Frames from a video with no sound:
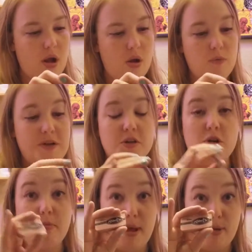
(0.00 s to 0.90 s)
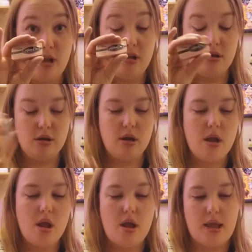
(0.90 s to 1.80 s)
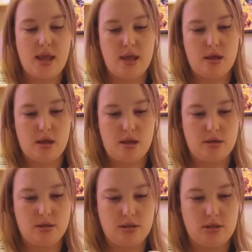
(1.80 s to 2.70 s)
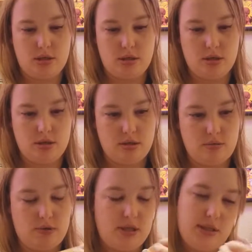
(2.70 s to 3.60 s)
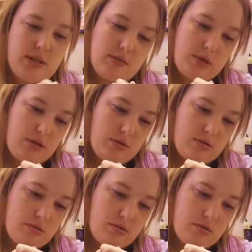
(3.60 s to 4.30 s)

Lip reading: Original Bubble, and what is this one?